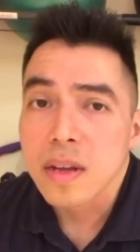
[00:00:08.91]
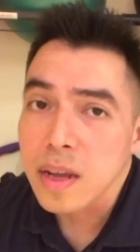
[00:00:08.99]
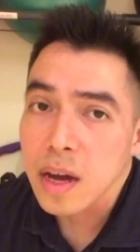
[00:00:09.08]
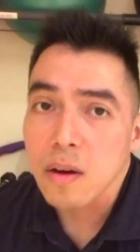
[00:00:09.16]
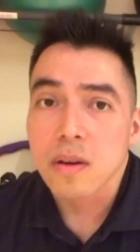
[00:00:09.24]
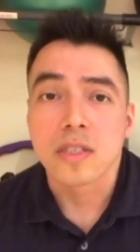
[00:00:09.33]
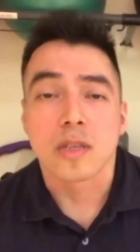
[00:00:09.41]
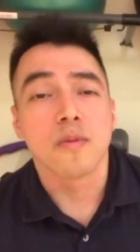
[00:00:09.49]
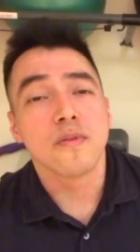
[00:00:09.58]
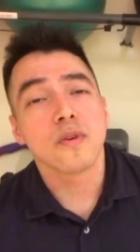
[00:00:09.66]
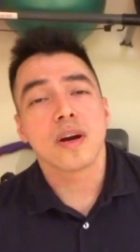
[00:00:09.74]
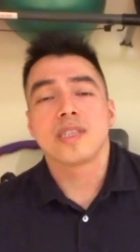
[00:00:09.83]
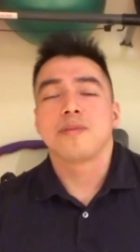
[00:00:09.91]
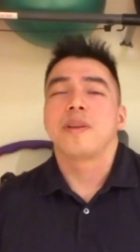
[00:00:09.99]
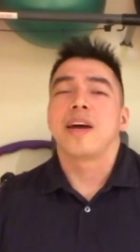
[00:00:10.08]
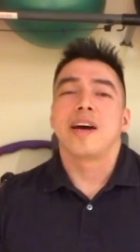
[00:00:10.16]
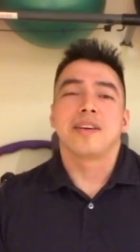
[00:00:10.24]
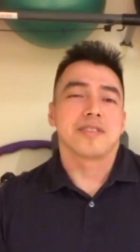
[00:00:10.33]
Now, some of you guys have been
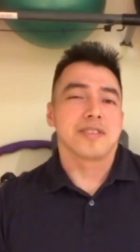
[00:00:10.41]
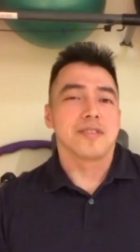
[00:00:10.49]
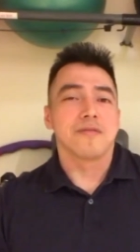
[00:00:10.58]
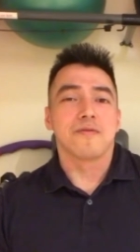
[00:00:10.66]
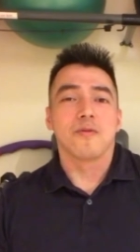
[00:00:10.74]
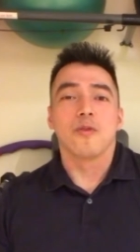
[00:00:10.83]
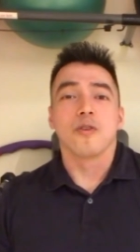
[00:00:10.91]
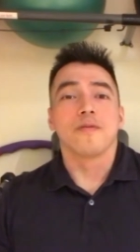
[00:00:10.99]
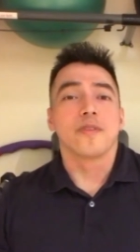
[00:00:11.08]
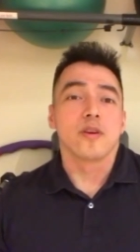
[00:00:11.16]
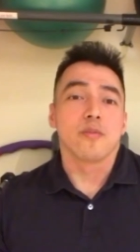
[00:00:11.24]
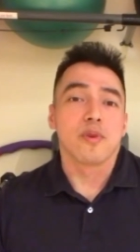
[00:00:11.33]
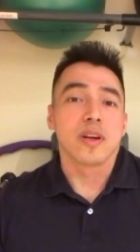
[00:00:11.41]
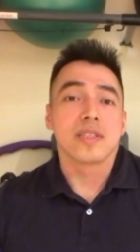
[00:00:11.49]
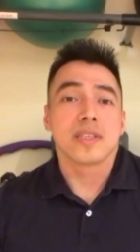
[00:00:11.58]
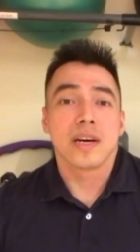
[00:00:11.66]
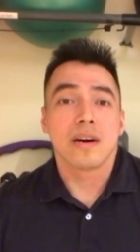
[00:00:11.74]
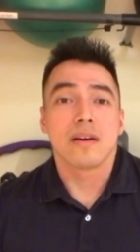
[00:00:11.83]
asking for a video
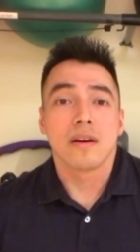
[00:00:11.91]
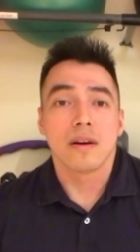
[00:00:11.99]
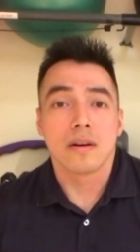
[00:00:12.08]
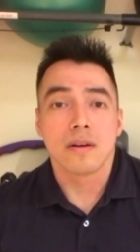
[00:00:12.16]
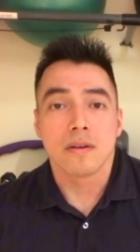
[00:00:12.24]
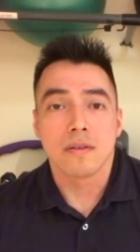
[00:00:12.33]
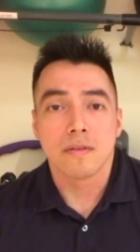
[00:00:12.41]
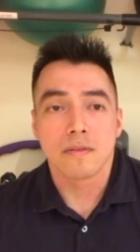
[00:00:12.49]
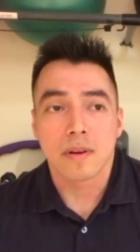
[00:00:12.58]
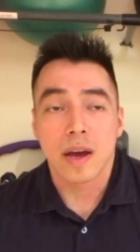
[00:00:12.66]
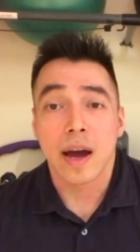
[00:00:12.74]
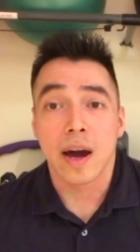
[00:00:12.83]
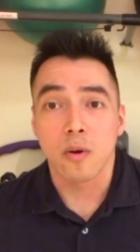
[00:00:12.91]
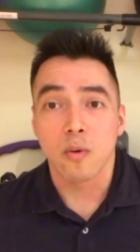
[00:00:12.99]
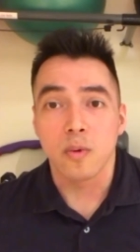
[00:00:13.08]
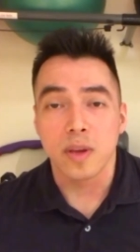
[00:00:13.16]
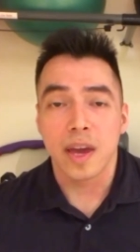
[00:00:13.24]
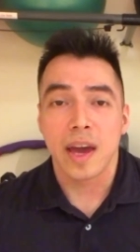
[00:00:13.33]
breakdown of
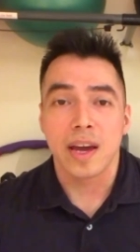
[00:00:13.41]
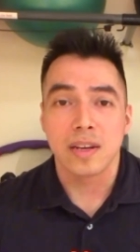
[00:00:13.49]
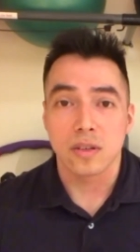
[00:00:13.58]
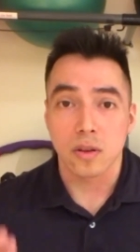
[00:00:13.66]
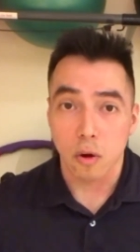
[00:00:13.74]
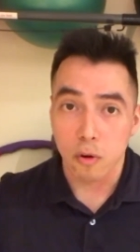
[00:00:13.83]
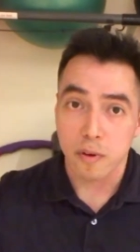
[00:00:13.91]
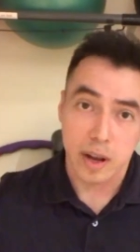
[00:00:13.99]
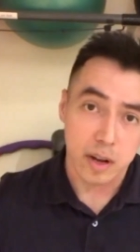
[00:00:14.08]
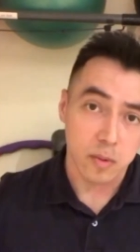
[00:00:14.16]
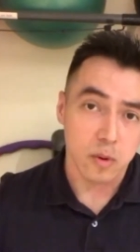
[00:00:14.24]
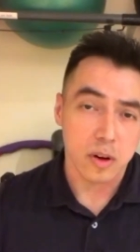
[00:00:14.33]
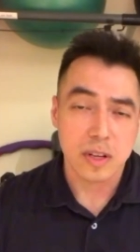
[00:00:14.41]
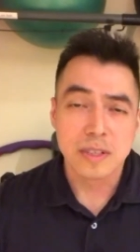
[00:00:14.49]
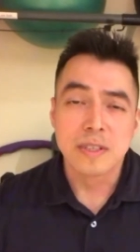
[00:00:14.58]
how we handle overhead work.